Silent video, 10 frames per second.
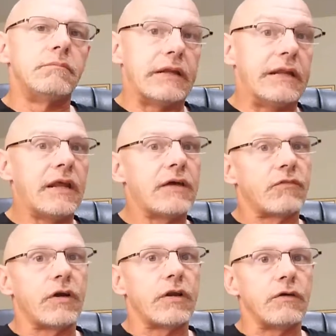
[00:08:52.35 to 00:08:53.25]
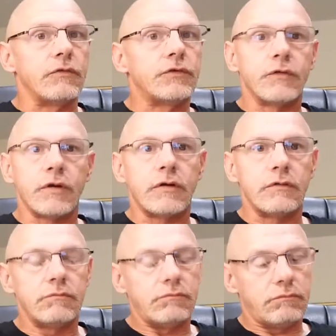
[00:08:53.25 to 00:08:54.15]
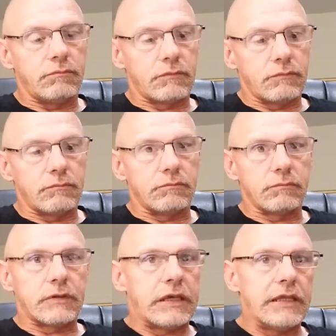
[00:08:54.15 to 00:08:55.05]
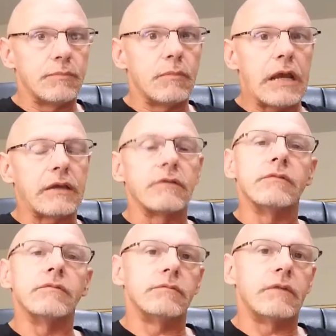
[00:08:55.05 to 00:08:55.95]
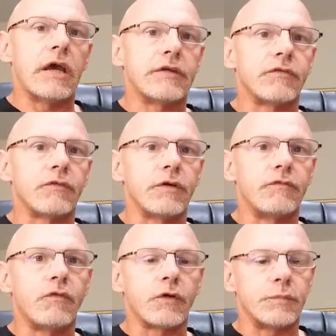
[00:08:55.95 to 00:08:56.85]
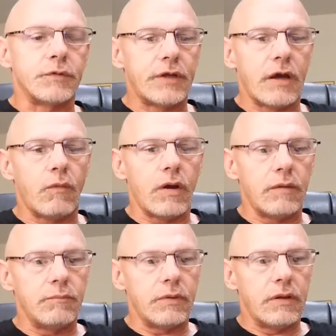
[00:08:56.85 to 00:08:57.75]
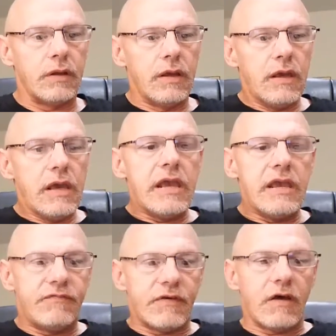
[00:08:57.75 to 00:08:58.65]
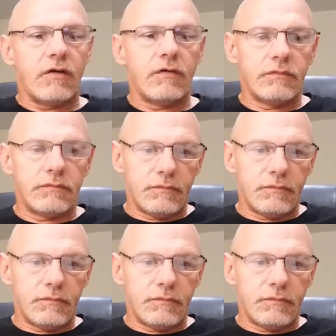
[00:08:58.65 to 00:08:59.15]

They didn't have radios, so he couldn't key the mic and ask for reinforcements that way, but he fell.